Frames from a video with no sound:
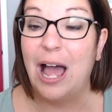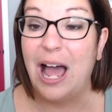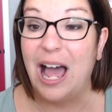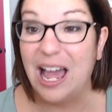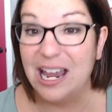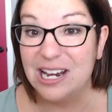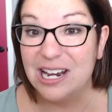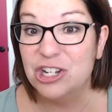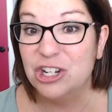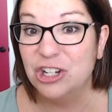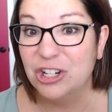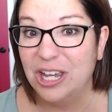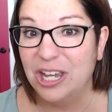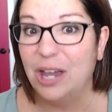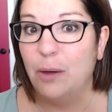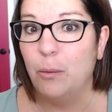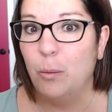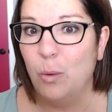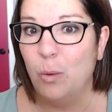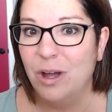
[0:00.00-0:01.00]
I took
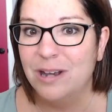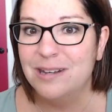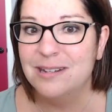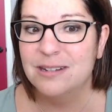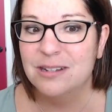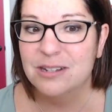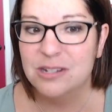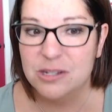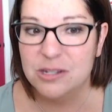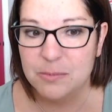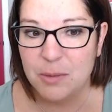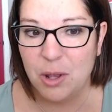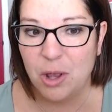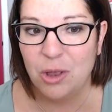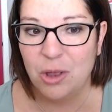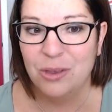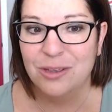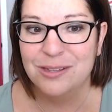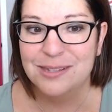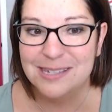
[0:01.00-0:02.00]
it one
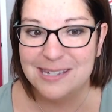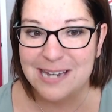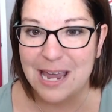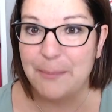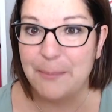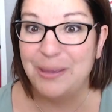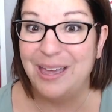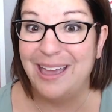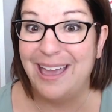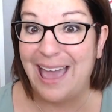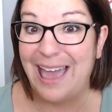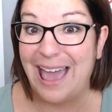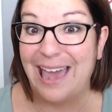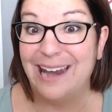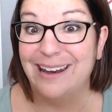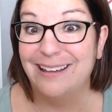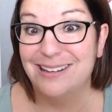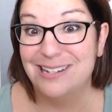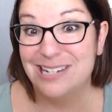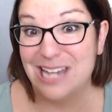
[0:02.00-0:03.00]
small step
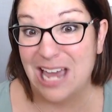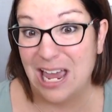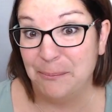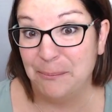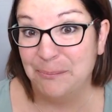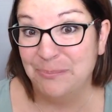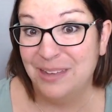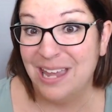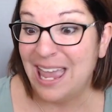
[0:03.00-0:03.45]
at a time,